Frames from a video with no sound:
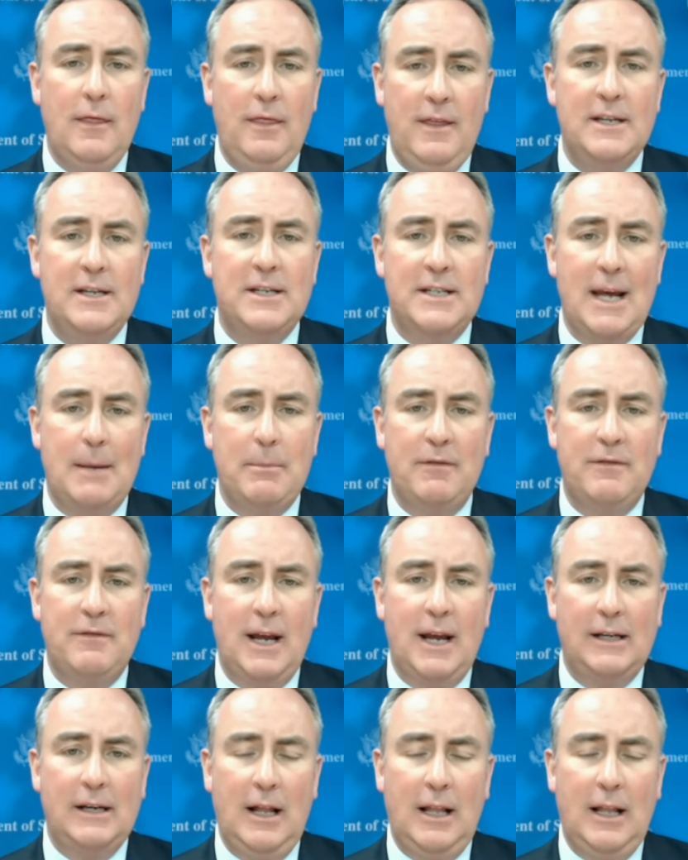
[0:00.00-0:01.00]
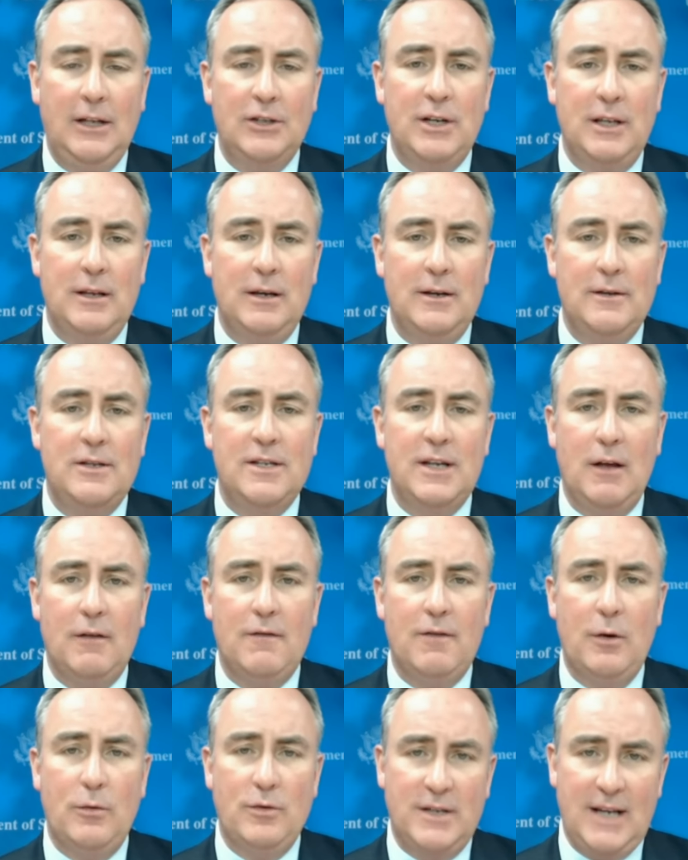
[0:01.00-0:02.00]
this type of technology, the cell
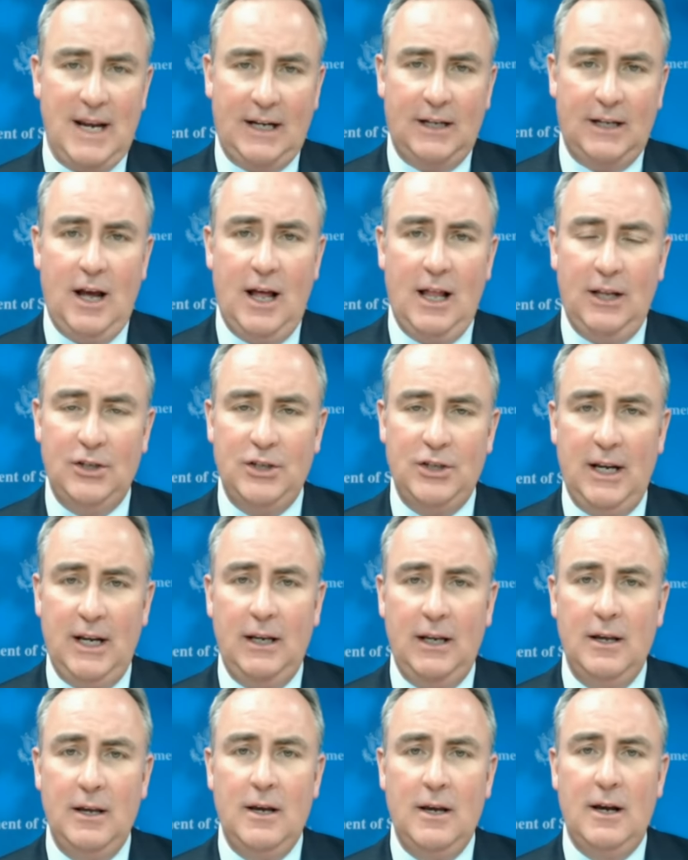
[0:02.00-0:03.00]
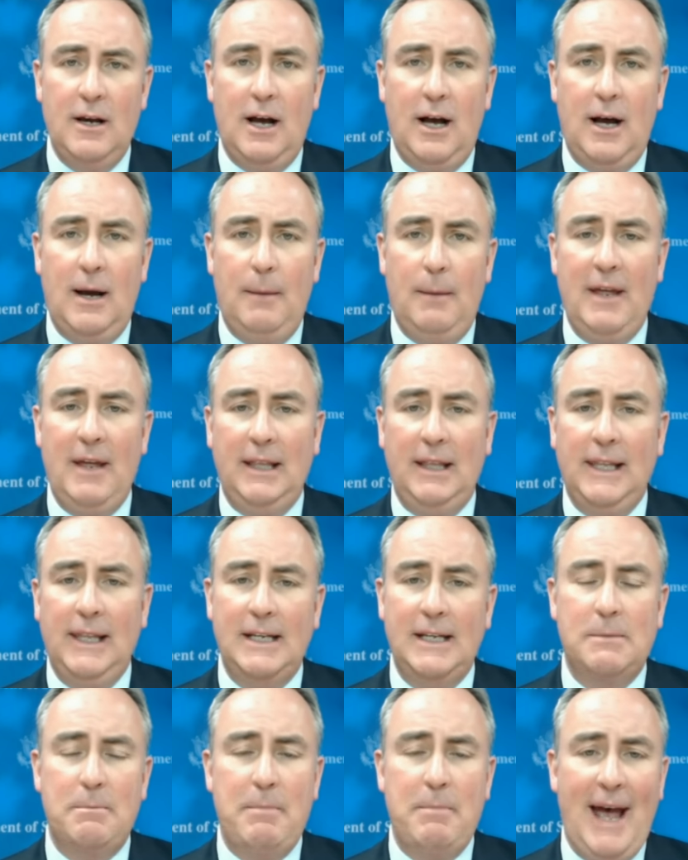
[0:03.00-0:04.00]
phone technology um, that
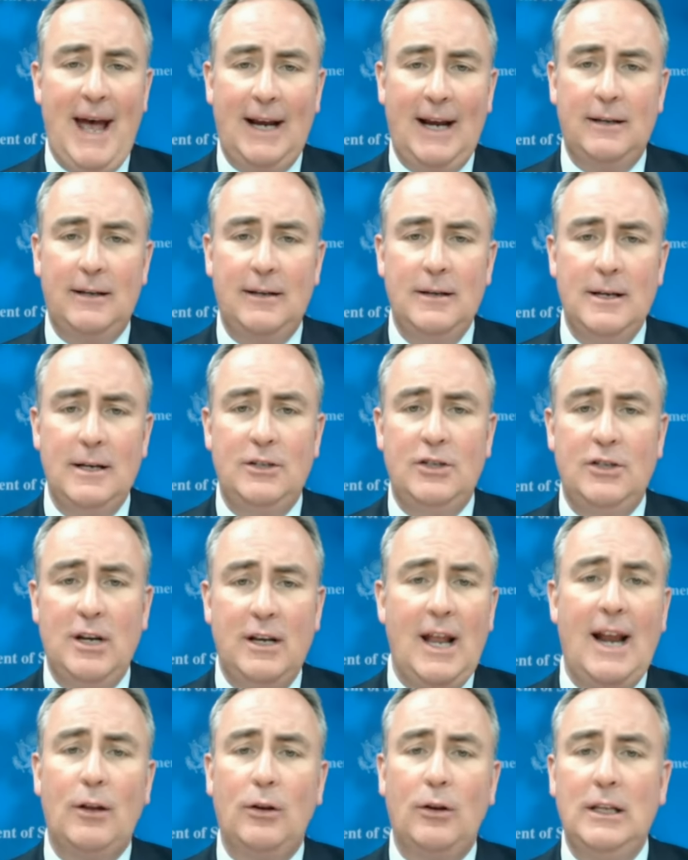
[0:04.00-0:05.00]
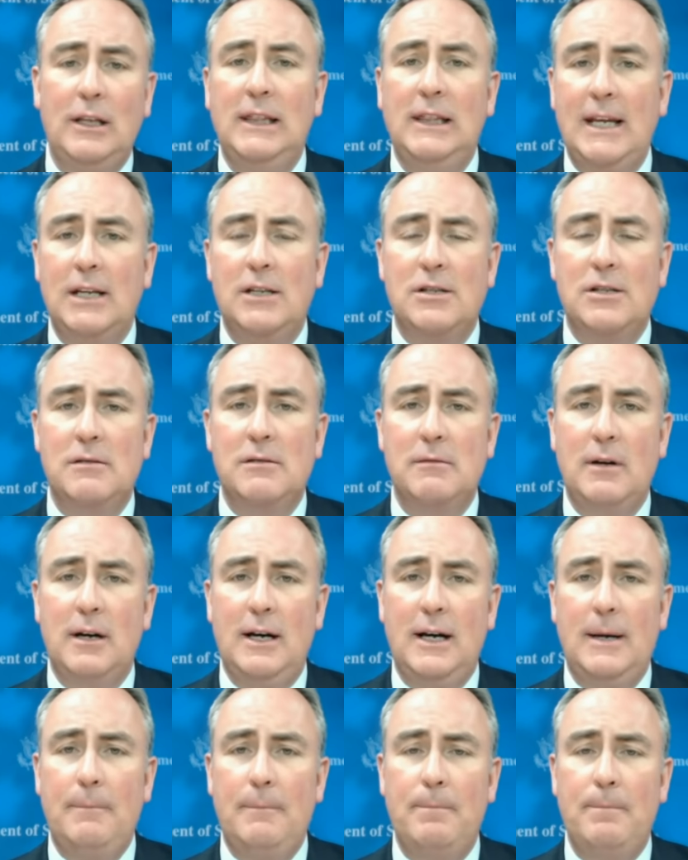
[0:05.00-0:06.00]
links back, not only links
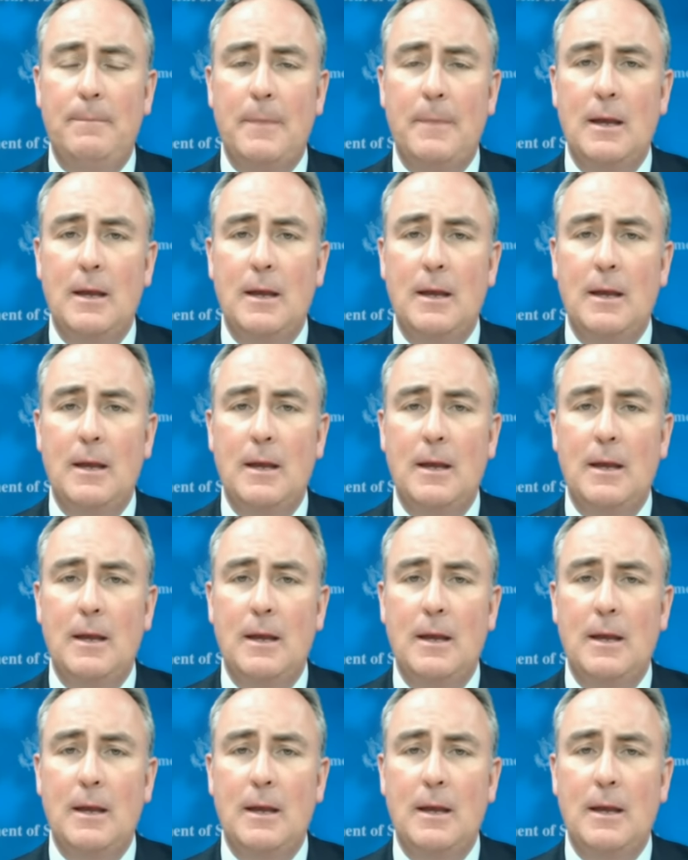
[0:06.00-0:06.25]
um,